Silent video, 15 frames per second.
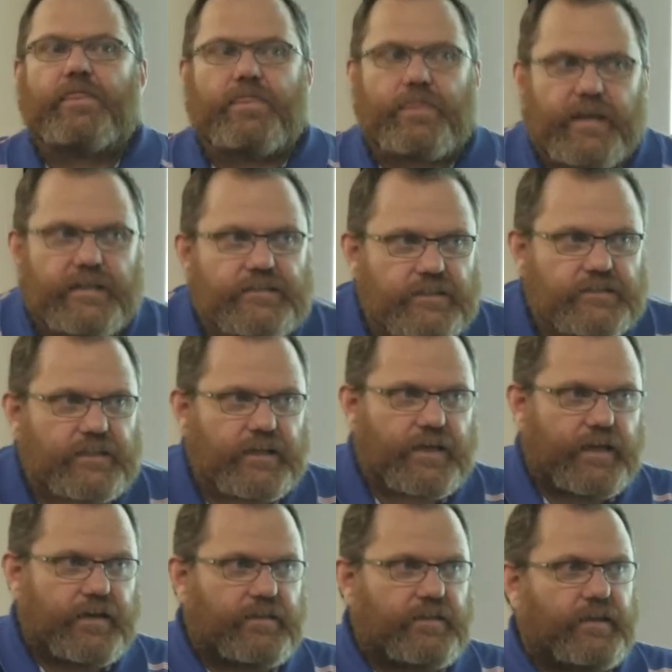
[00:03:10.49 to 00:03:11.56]
This is the
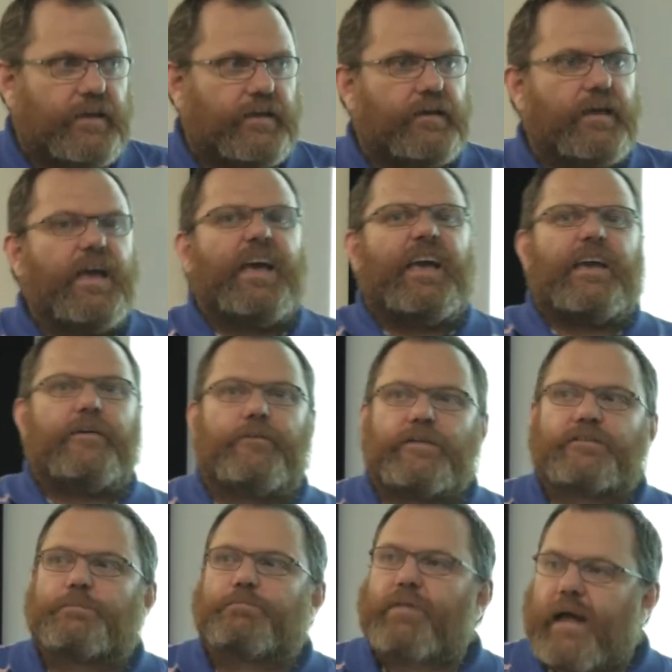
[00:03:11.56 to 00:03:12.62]
key thing. If
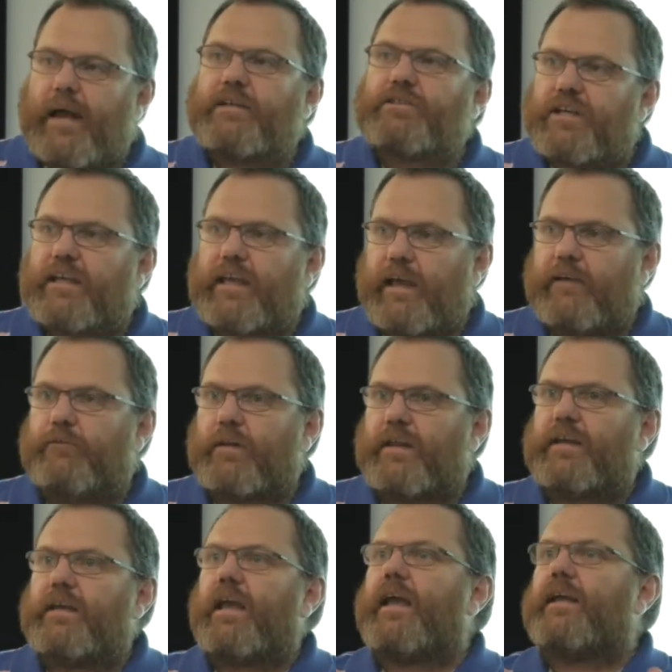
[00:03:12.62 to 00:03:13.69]
it's
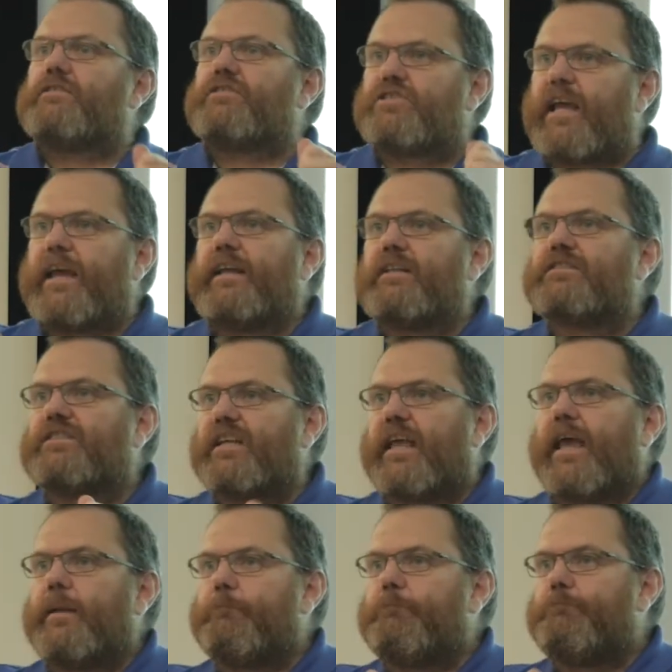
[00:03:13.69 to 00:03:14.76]
plagioccephaly, it tends to
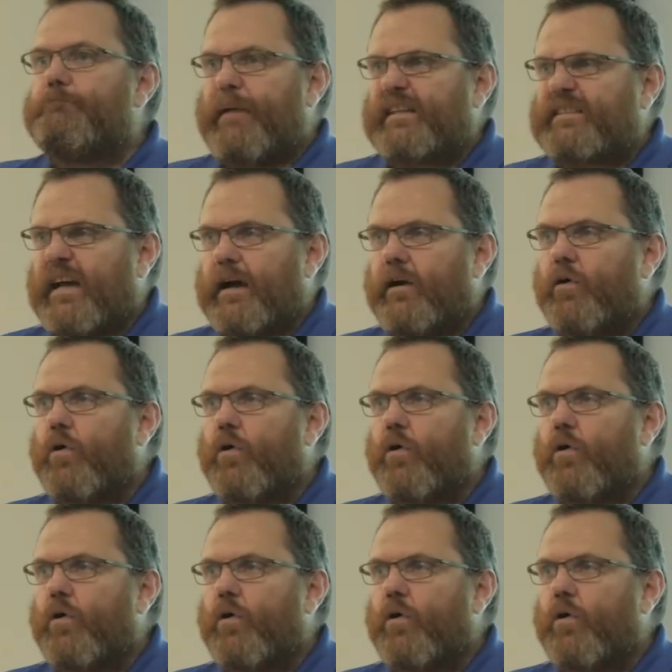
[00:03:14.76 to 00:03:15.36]
get better,